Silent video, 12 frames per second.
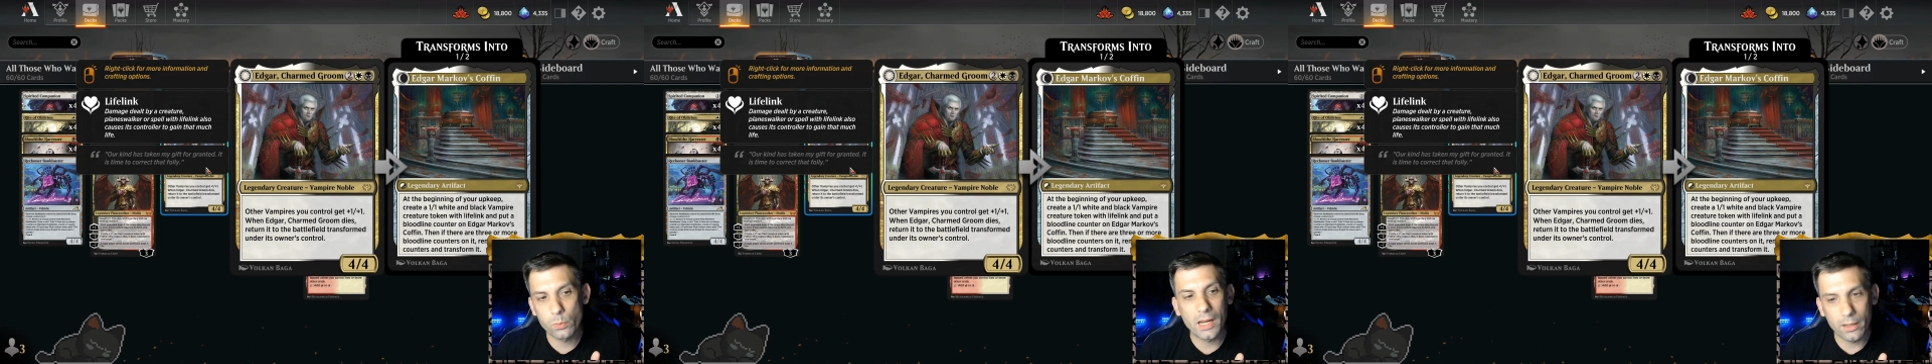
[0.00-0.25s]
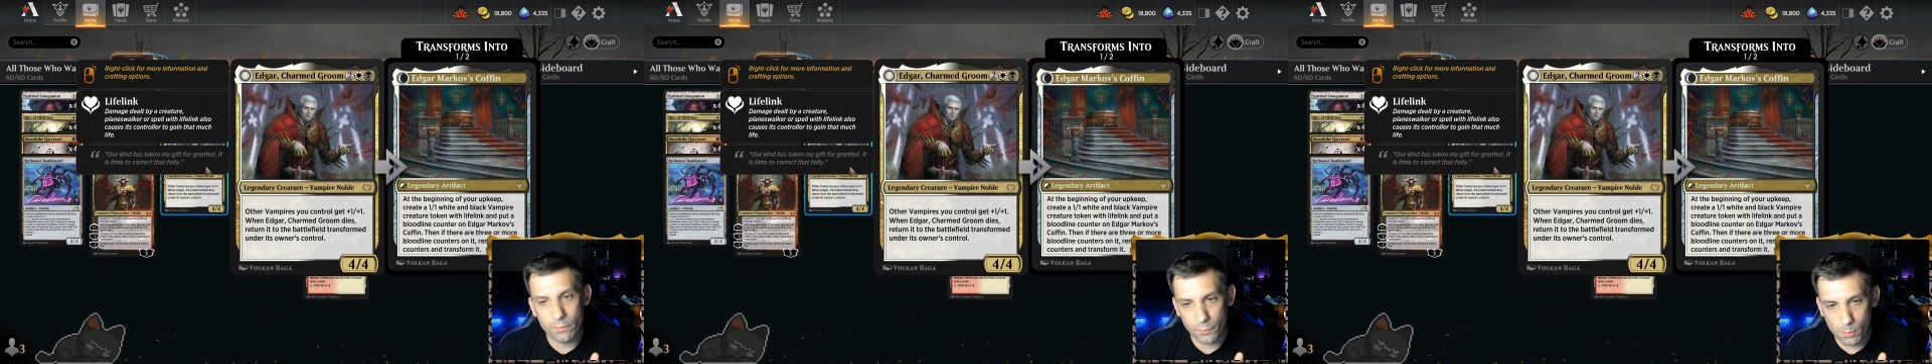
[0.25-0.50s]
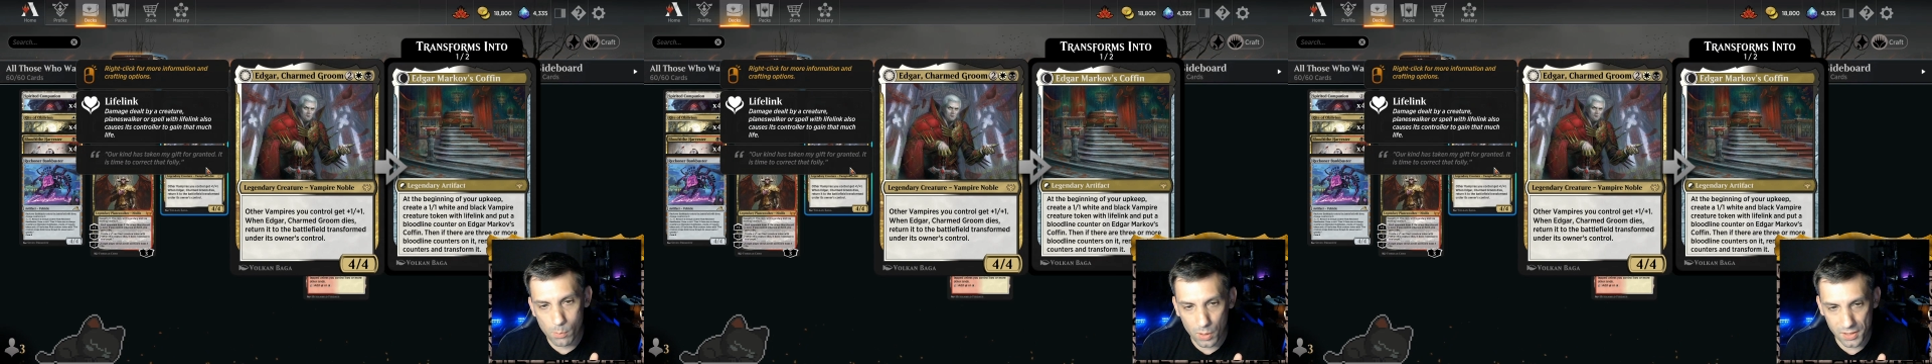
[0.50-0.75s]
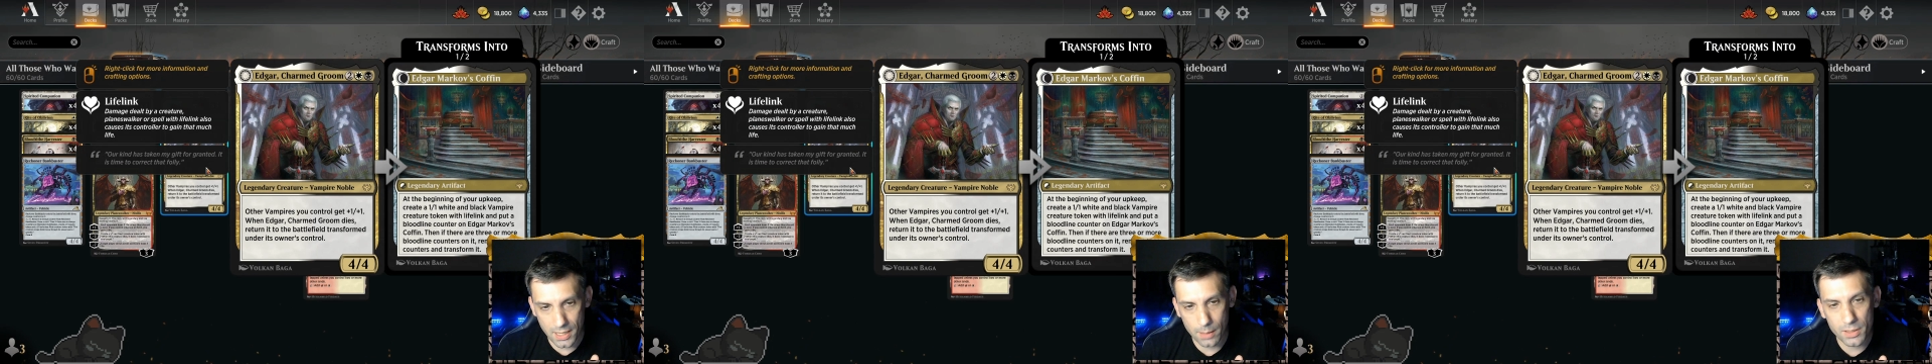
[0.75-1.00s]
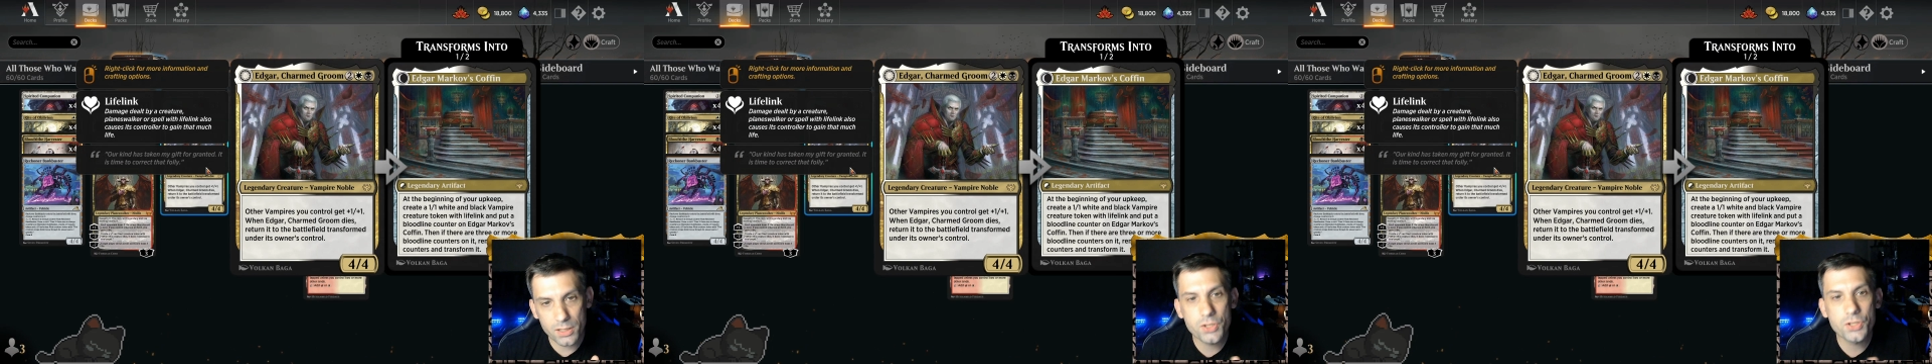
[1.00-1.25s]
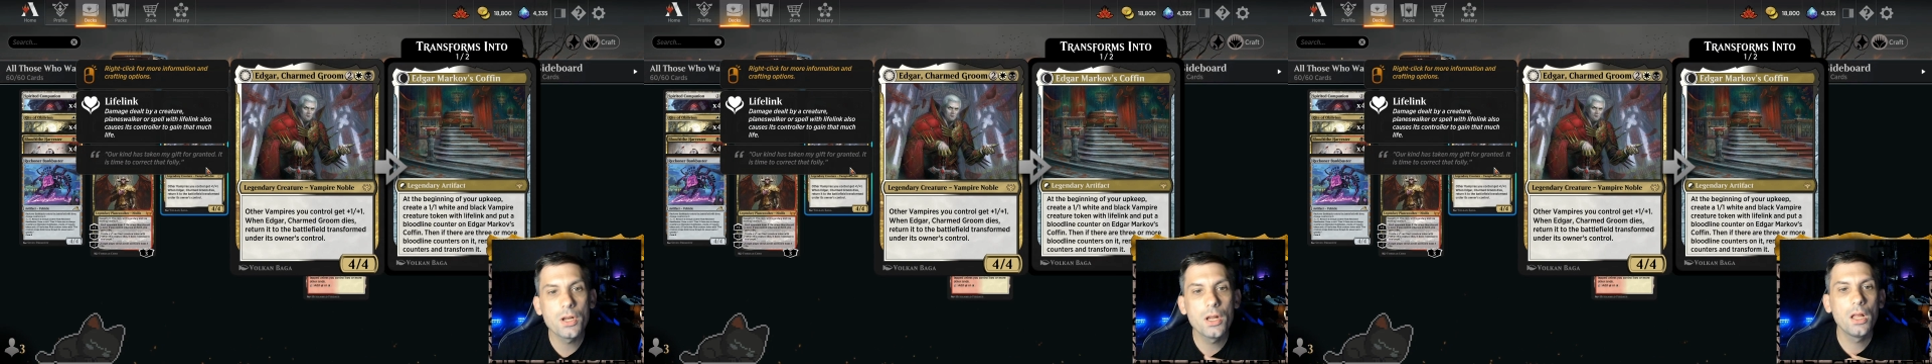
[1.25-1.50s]
in for more damage.
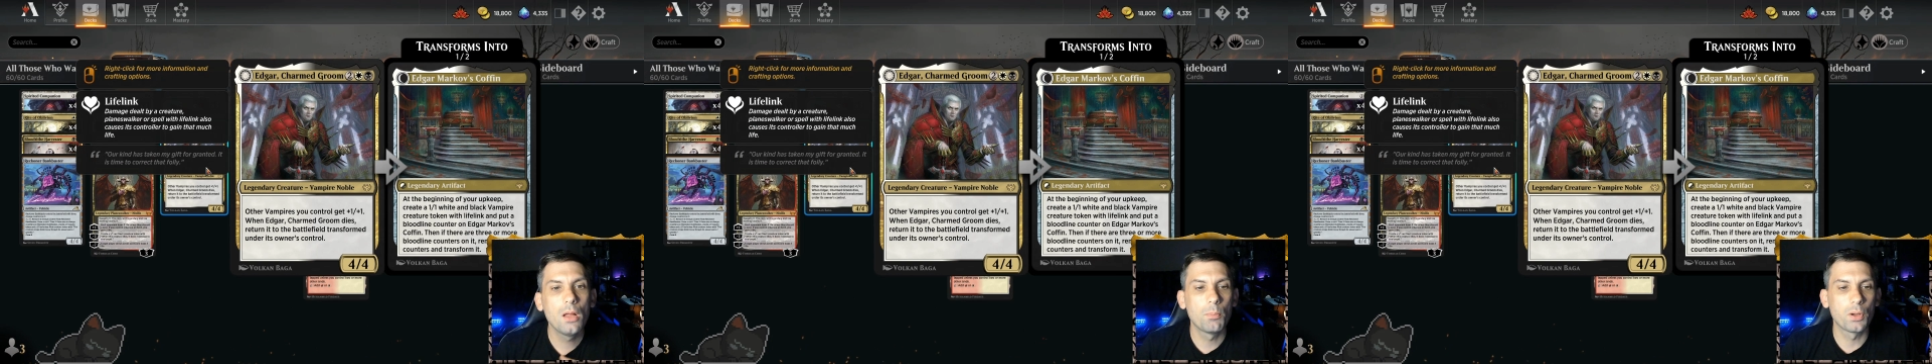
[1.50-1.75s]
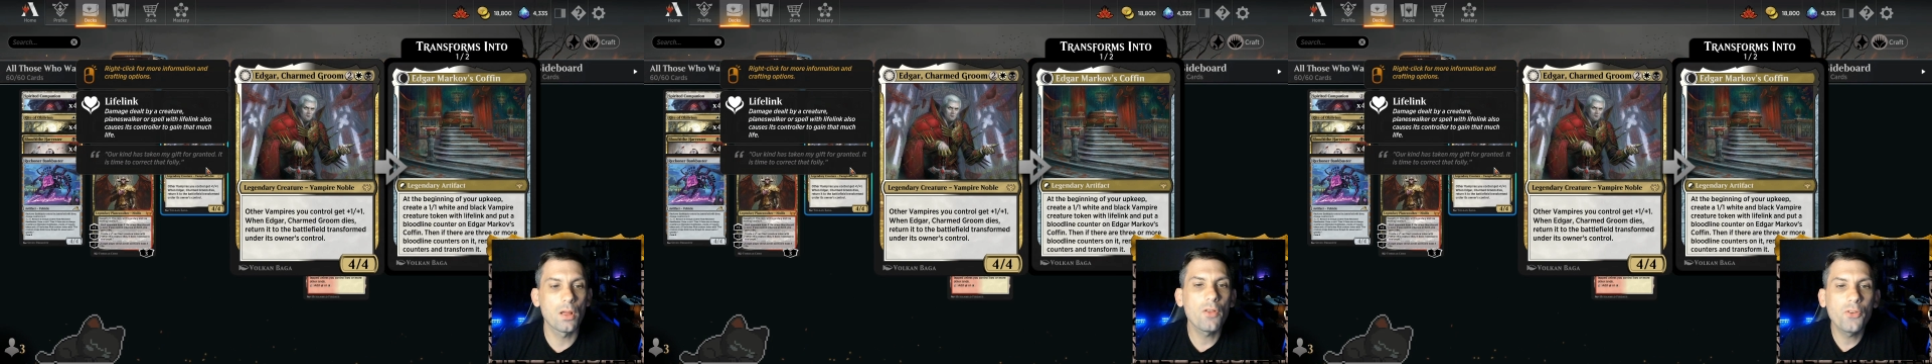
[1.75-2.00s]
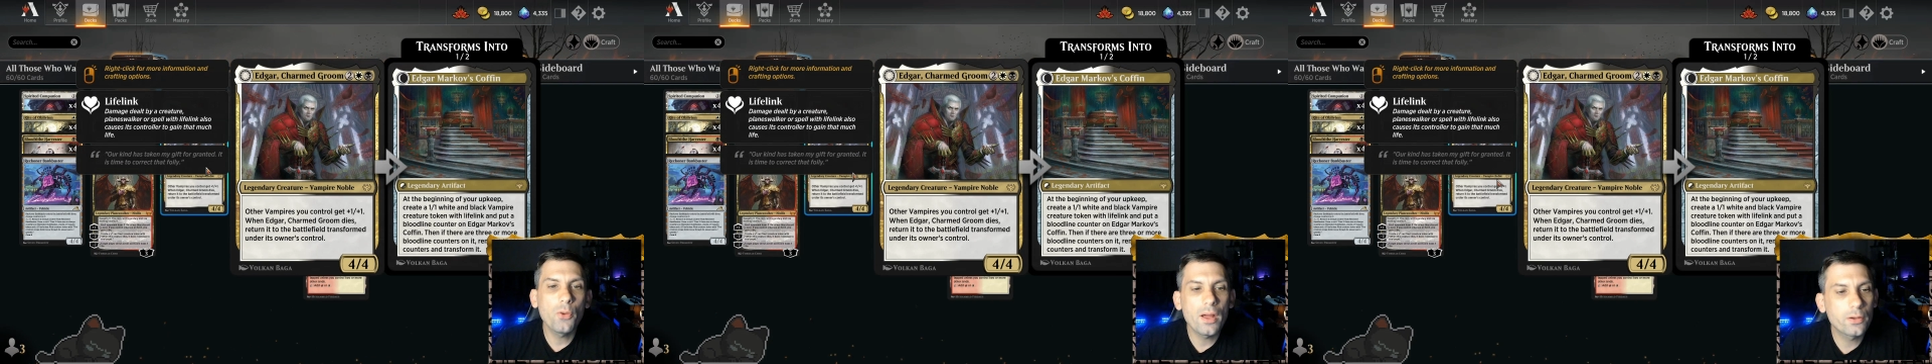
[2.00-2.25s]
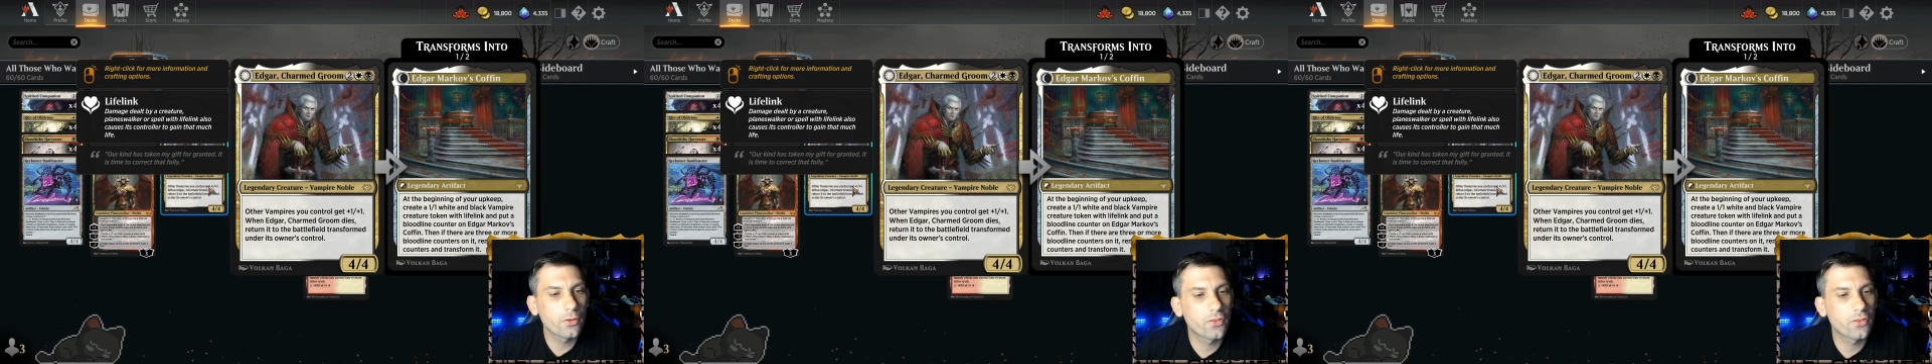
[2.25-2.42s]
But also Edgar's